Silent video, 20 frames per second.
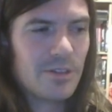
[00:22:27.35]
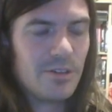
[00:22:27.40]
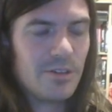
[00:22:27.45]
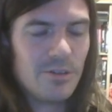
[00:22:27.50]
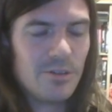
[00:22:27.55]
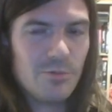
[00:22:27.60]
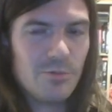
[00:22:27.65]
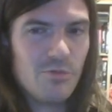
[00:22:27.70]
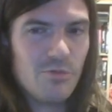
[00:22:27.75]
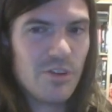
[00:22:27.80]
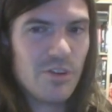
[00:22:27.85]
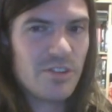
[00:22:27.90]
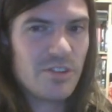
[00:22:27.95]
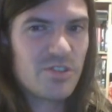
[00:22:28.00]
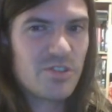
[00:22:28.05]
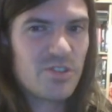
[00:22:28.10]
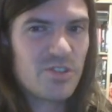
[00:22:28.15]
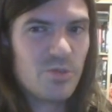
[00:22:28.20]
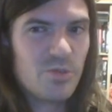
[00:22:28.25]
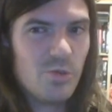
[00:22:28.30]

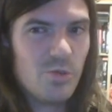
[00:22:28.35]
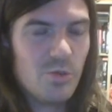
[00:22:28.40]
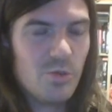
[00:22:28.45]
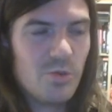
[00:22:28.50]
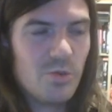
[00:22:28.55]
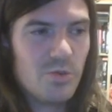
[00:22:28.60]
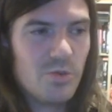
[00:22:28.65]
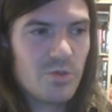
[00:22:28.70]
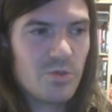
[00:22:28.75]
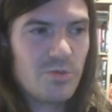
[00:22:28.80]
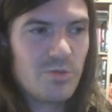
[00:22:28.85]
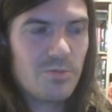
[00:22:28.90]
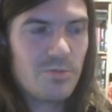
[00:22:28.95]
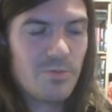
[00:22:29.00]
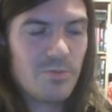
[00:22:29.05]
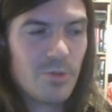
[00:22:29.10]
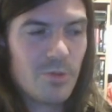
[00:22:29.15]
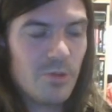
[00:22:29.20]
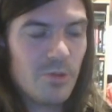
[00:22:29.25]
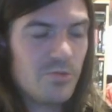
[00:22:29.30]
Breaksword,
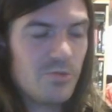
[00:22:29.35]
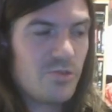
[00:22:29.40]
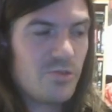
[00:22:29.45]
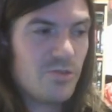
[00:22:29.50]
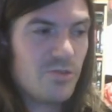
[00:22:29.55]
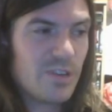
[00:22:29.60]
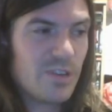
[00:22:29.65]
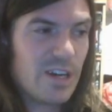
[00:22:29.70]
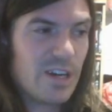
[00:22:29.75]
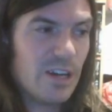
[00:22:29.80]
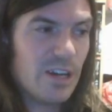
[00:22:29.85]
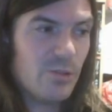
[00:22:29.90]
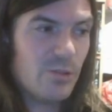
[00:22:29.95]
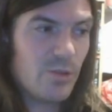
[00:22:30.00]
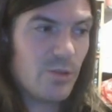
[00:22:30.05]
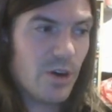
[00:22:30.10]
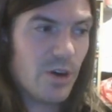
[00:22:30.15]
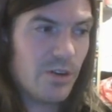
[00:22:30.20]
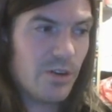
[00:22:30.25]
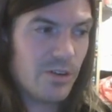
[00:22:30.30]
Ghost Trick
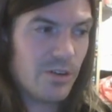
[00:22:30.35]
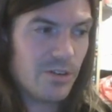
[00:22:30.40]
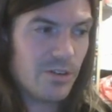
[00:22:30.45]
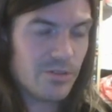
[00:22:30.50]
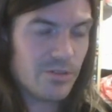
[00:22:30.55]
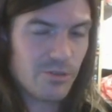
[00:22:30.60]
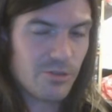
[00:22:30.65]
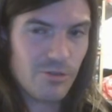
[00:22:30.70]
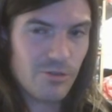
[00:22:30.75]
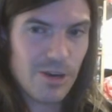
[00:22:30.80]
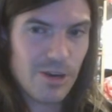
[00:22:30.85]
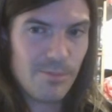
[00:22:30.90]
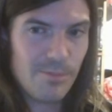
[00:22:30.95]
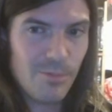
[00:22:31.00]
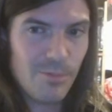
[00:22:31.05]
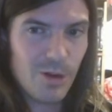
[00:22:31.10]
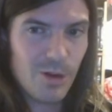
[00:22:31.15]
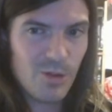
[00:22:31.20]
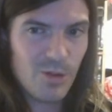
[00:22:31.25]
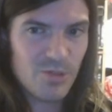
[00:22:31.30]
Alucard, Grand
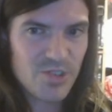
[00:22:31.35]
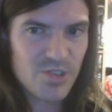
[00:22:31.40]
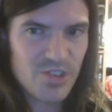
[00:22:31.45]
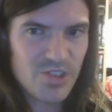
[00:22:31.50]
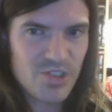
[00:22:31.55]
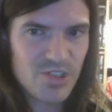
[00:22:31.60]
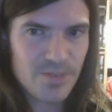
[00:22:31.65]
Pulse.